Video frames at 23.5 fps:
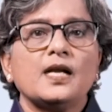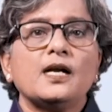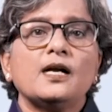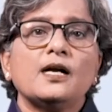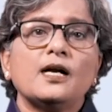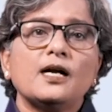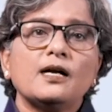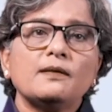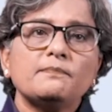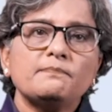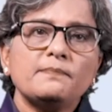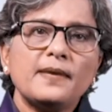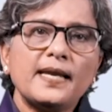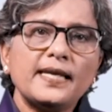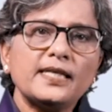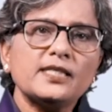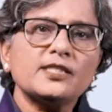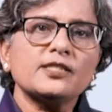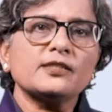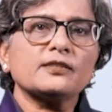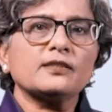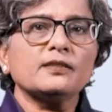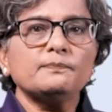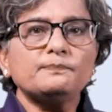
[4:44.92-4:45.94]
A
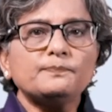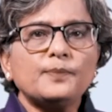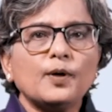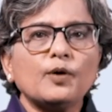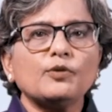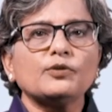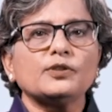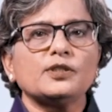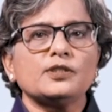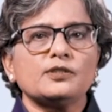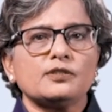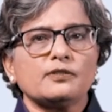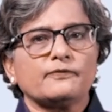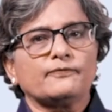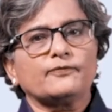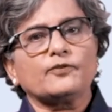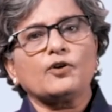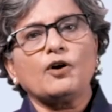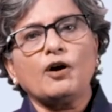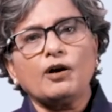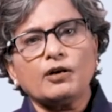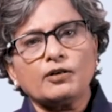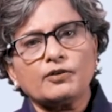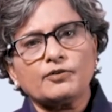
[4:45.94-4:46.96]
major component of
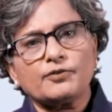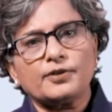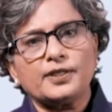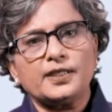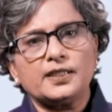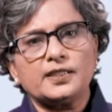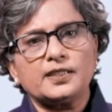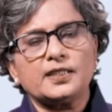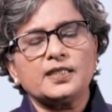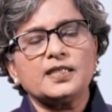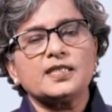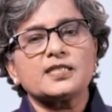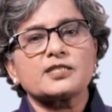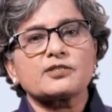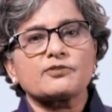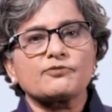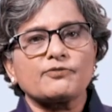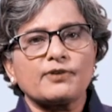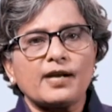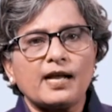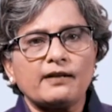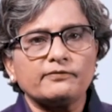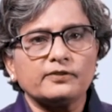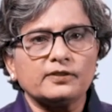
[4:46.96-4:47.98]
concrete is
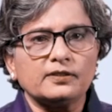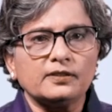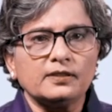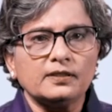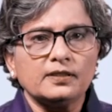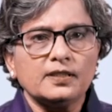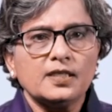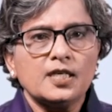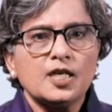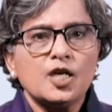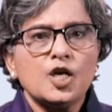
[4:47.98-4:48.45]
gravel,